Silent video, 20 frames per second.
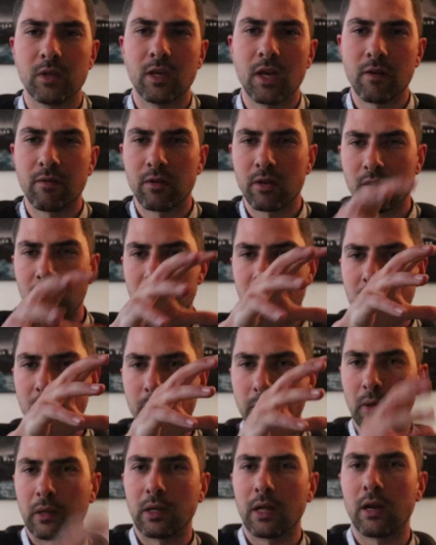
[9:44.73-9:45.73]
given the
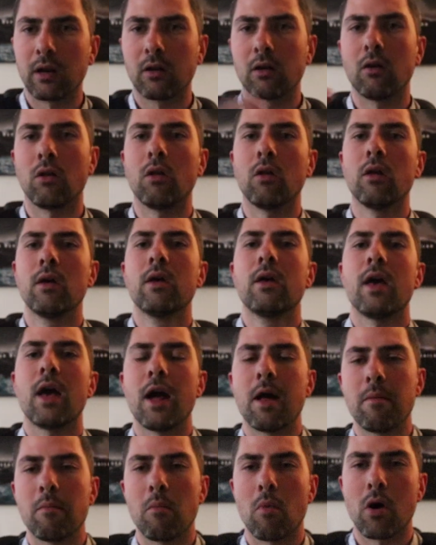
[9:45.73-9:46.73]
political
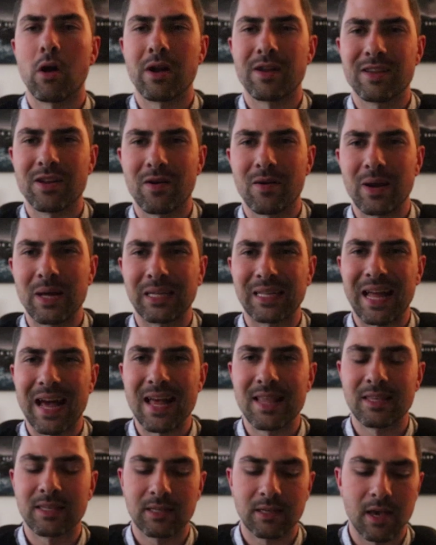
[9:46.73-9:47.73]
and monetary
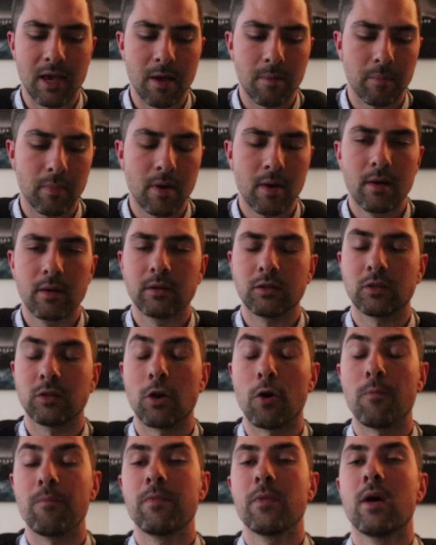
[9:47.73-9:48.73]
landscape.
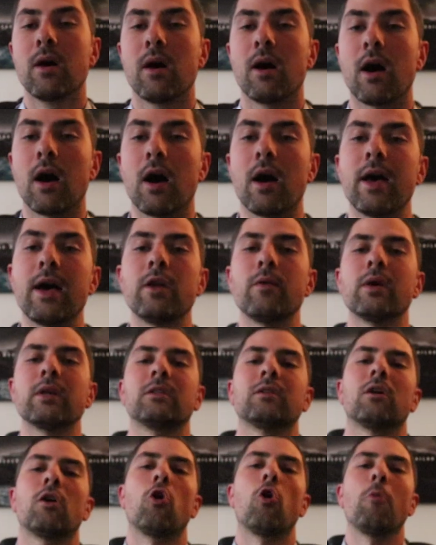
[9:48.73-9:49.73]
So
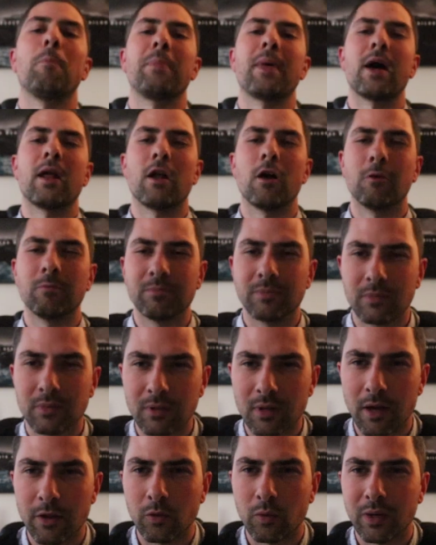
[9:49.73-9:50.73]
anyways, hope that helped.
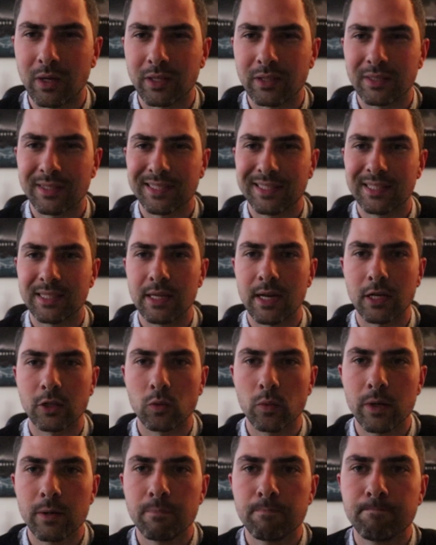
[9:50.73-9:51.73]
Otherwise, see you
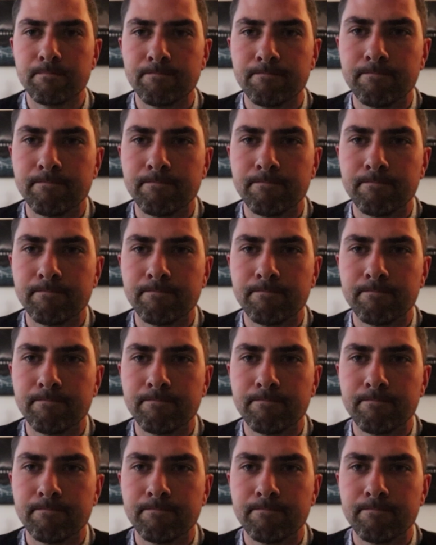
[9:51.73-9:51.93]
next week.